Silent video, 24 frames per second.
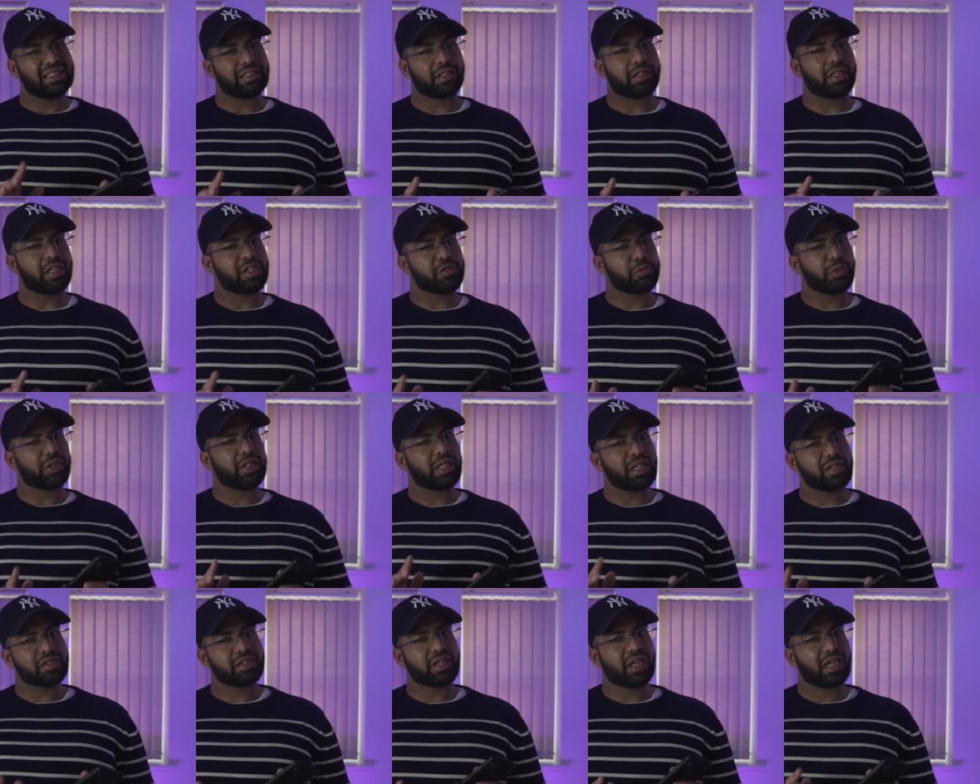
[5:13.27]
Now here's where
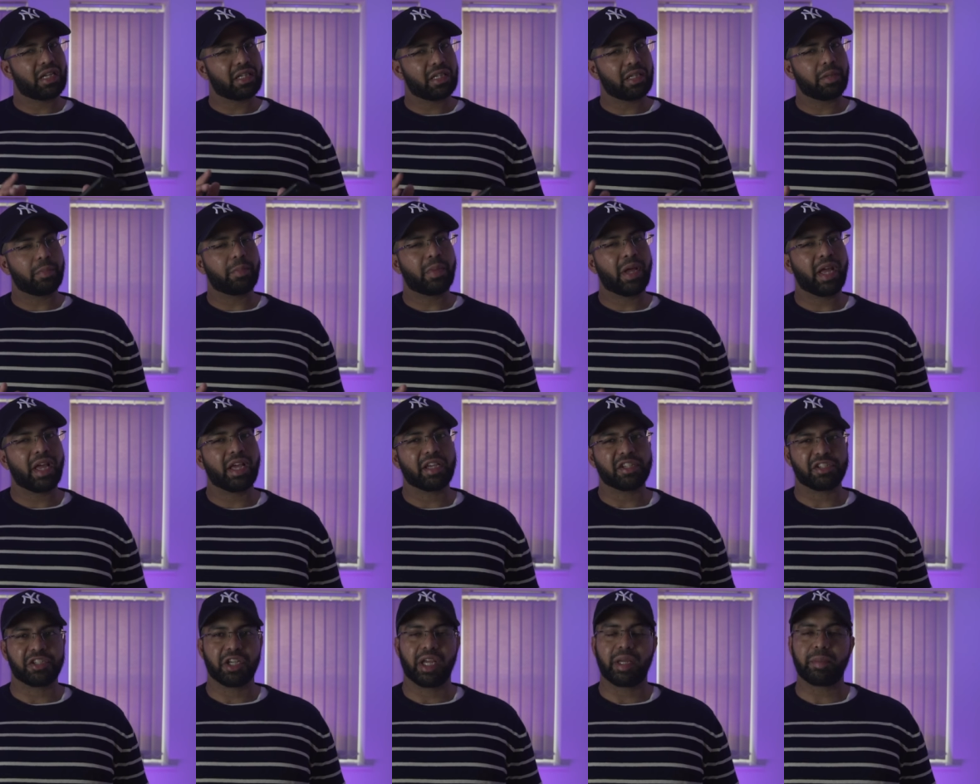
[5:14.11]
things get a little
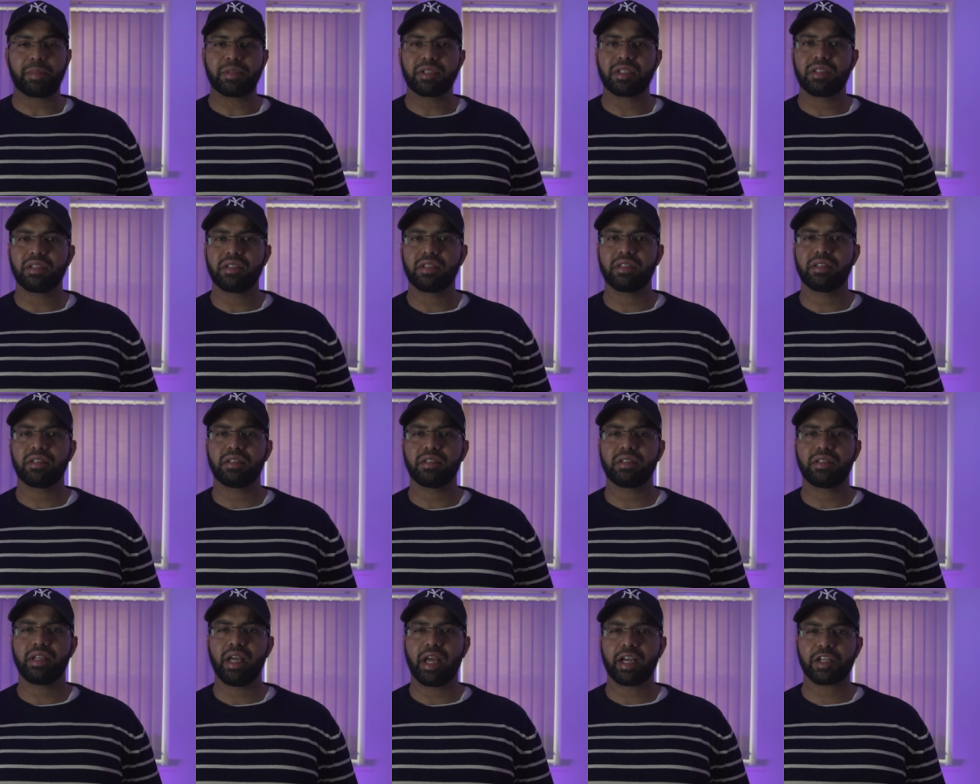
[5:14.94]
pear-shaped.
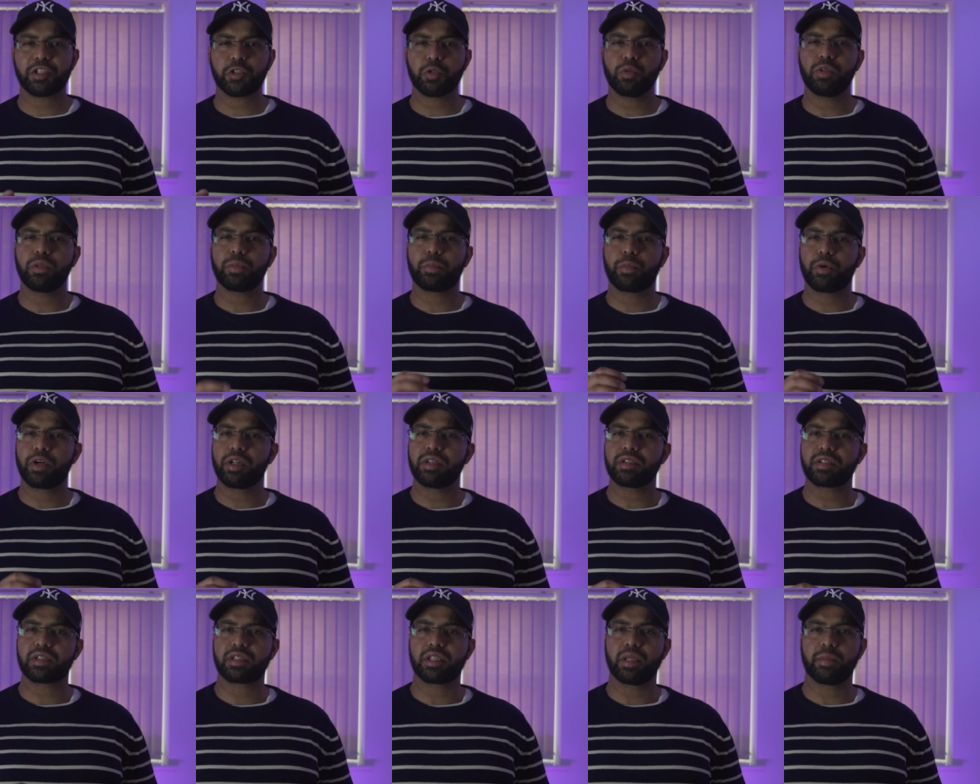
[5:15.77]
the actual
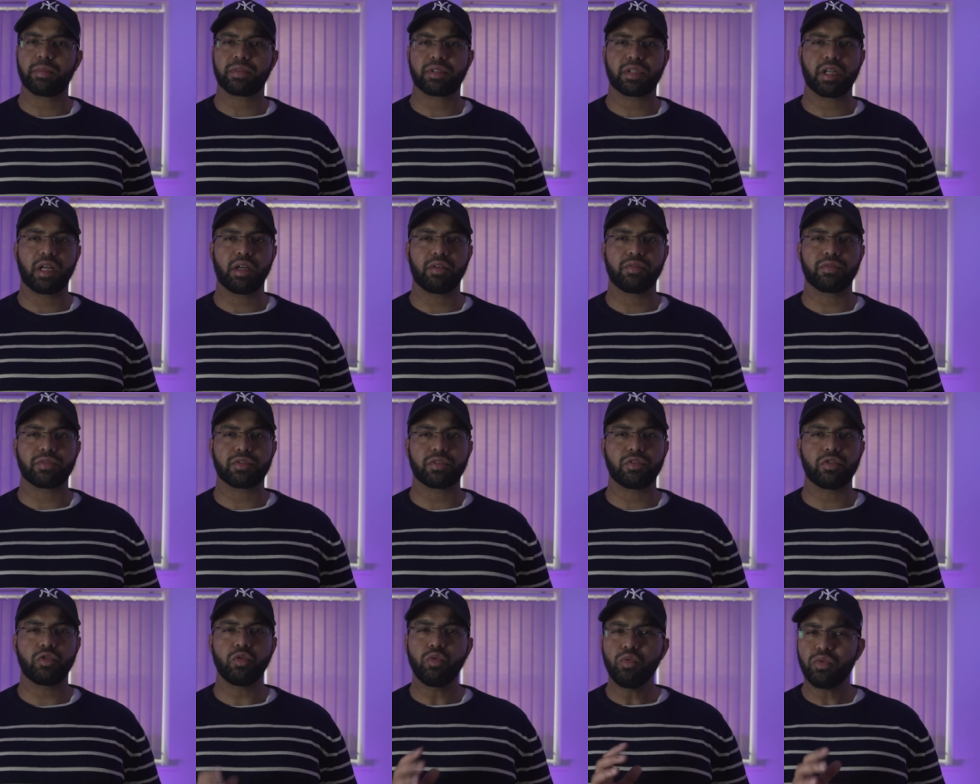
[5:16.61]
prints
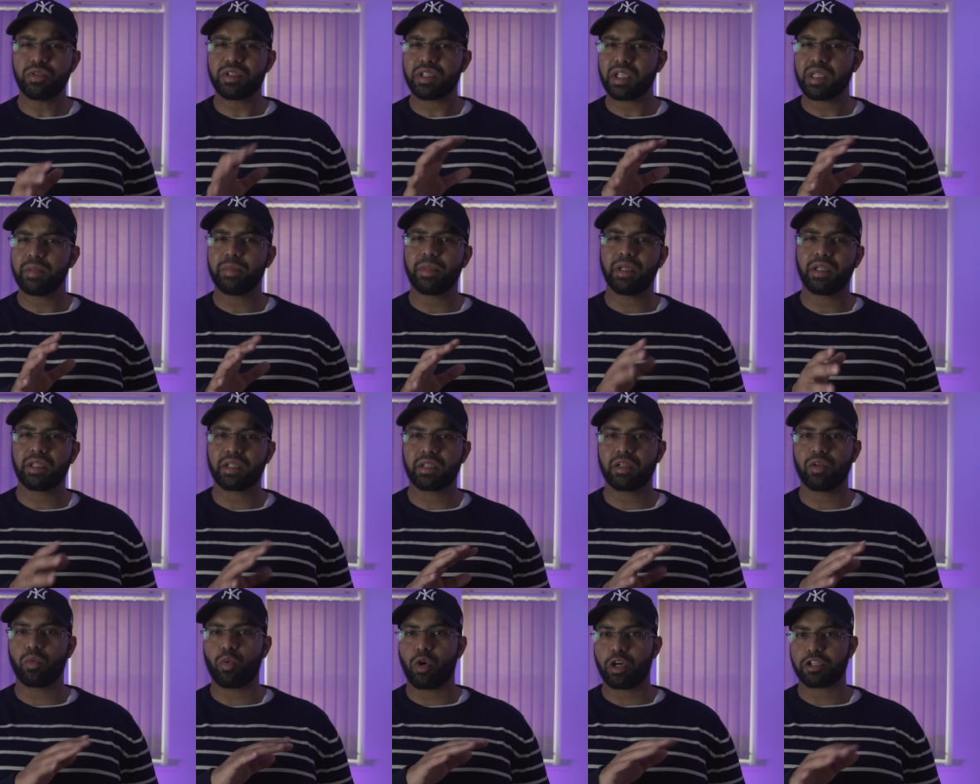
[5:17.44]
themselves do seem a
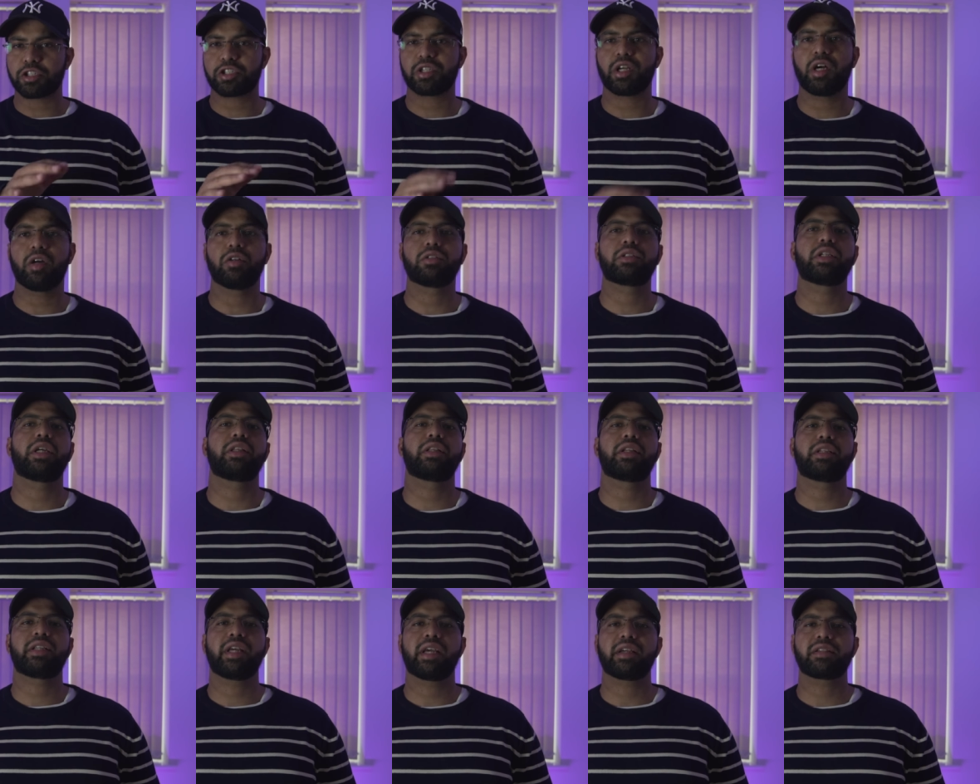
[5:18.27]
little washed out,
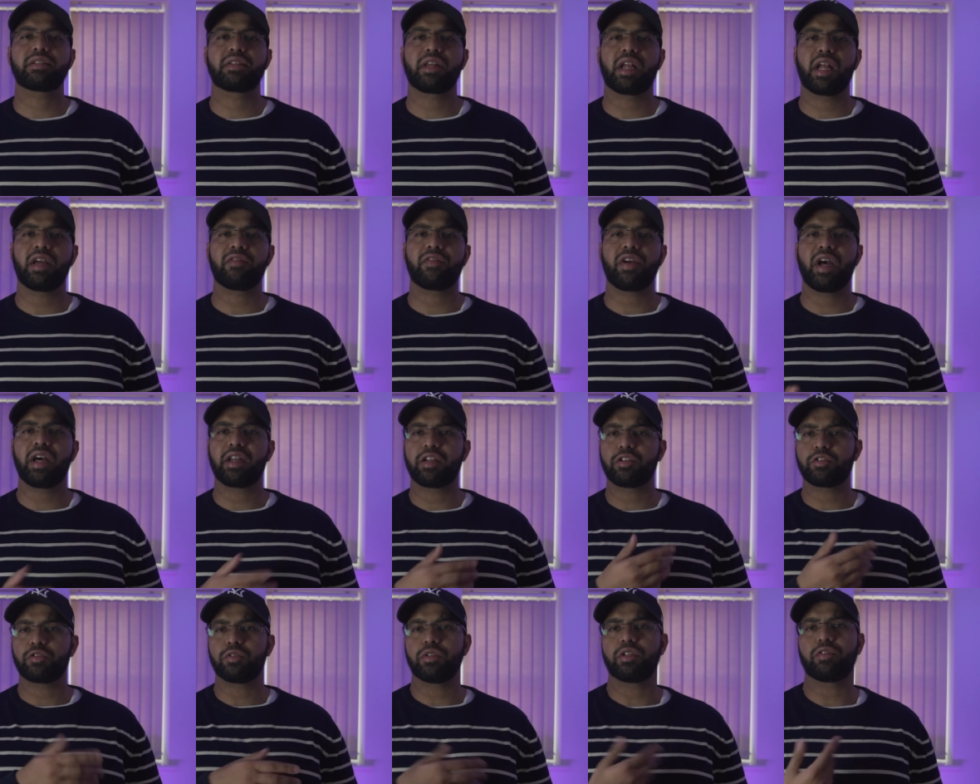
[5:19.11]
and the text that I've
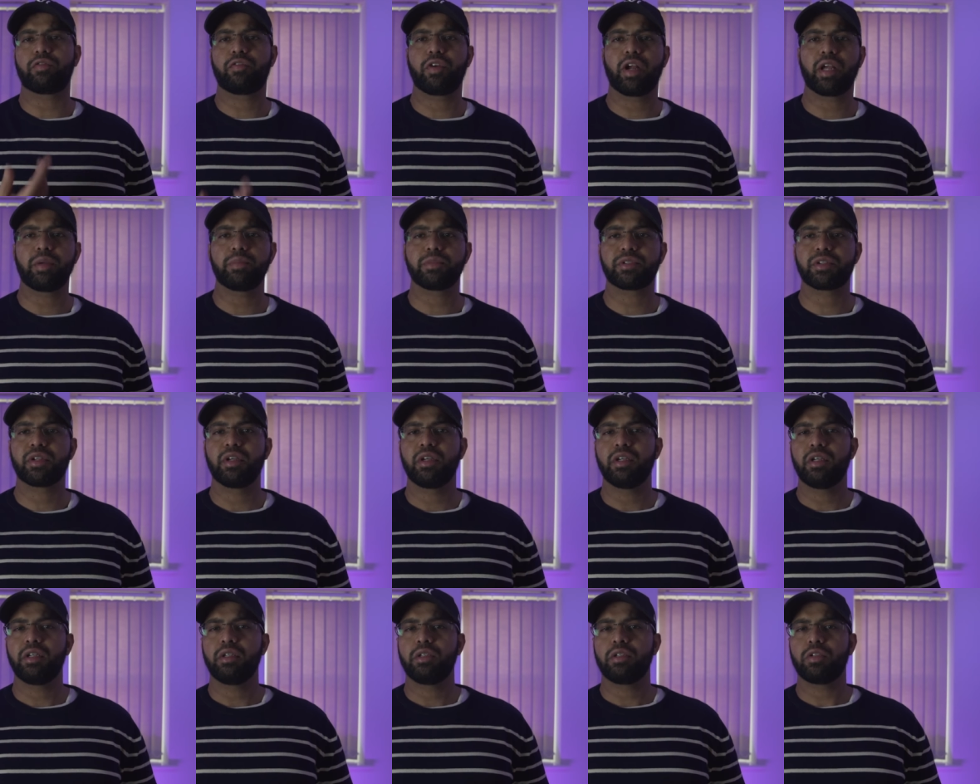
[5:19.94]
added to the frames
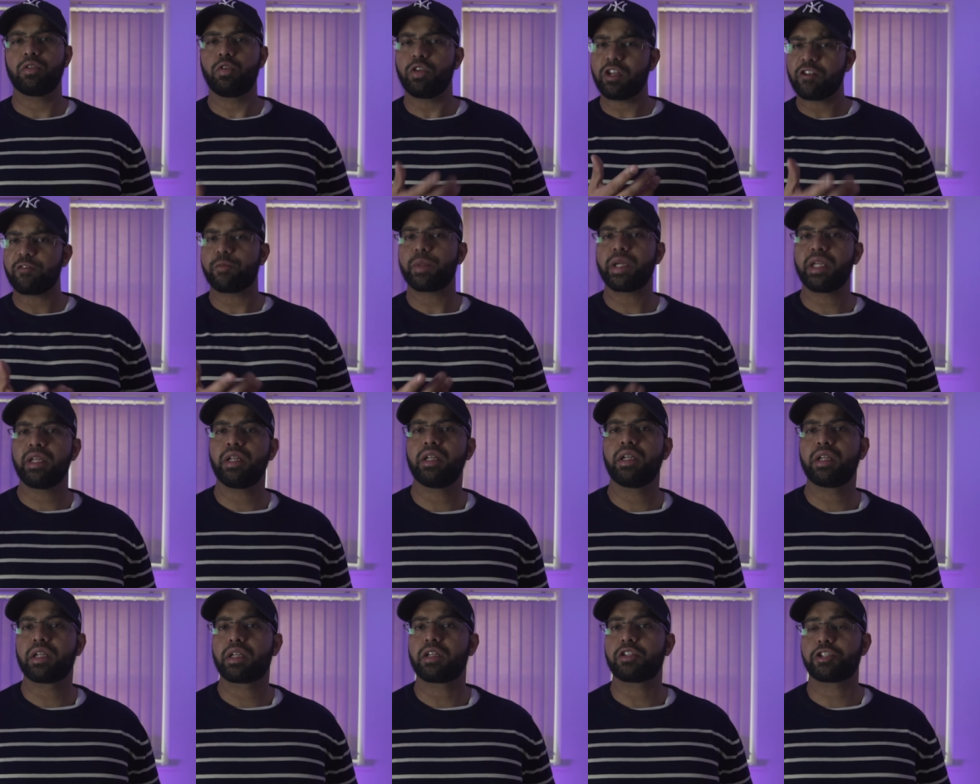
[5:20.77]
could have
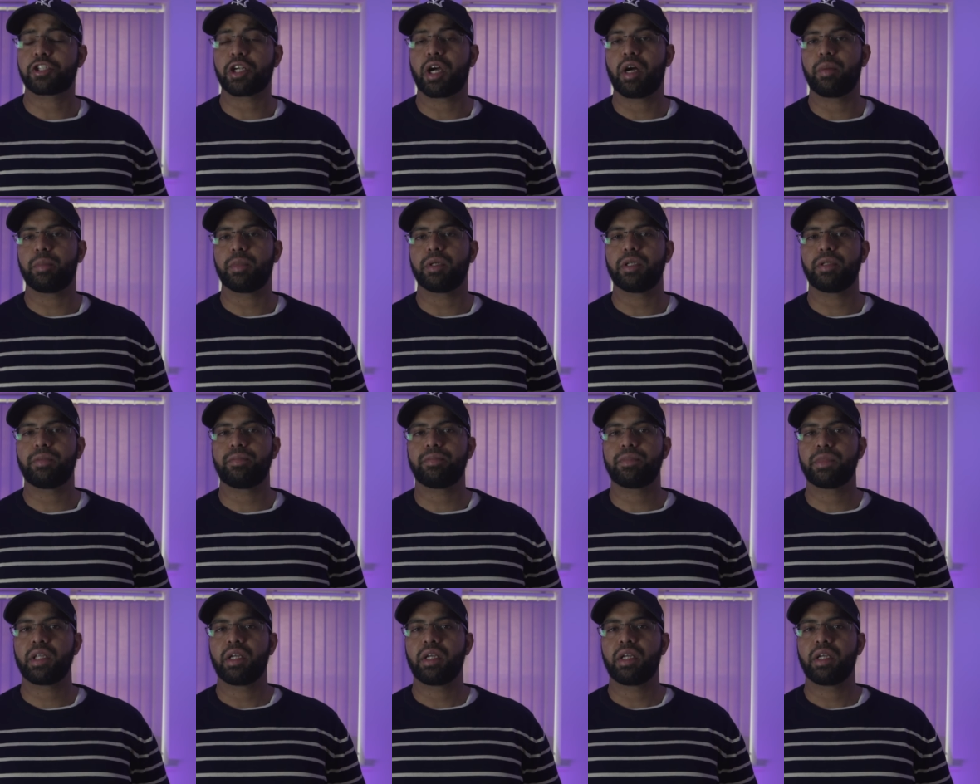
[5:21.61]
been a little sharper.